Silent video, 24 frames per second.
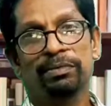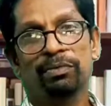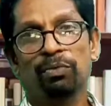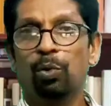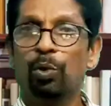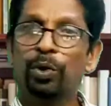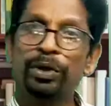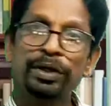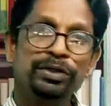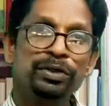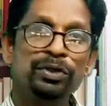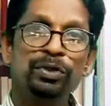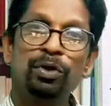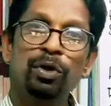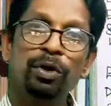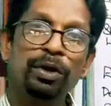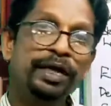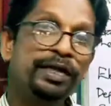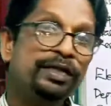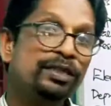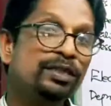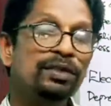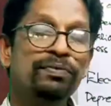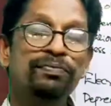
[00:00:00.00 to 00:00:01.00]
What is
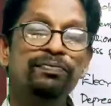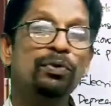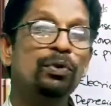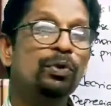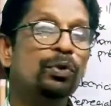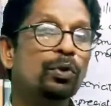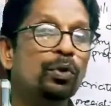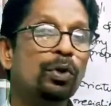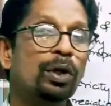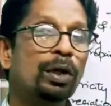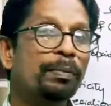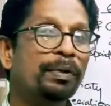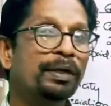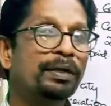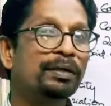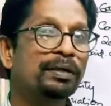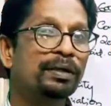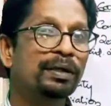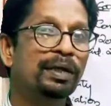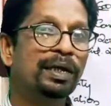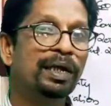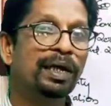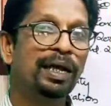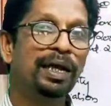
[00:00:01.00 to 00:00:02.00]
donation for tournament?